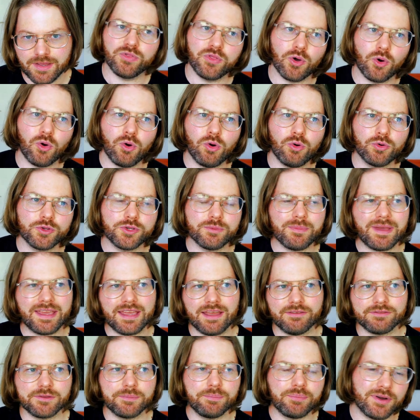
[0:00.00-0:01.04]
Though you might
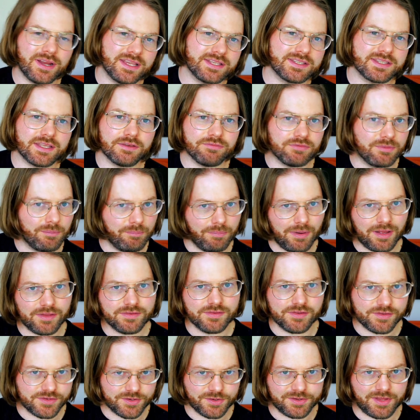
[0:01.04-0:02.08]
have to press different
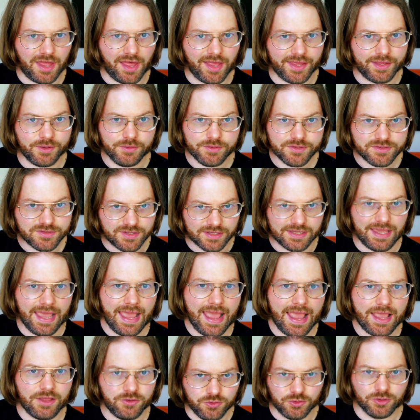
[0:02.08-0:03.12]
buttons or dials to
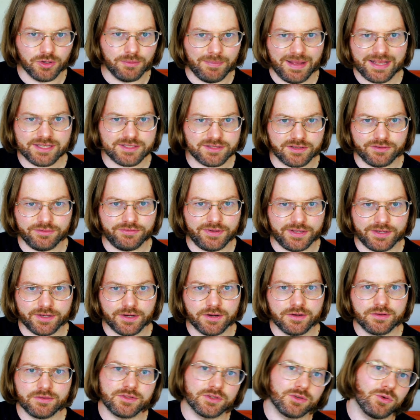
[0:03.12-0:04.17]
get your master
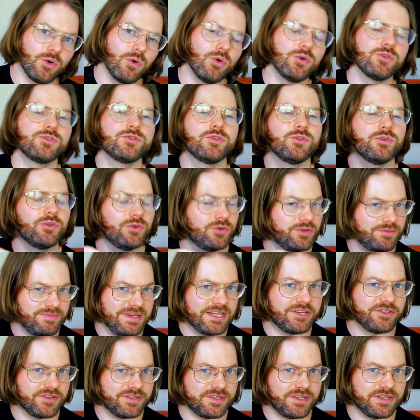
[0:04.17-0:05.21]
fader to go to those
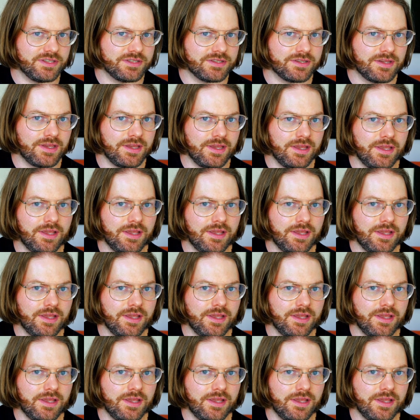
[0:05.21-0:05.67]
matrices,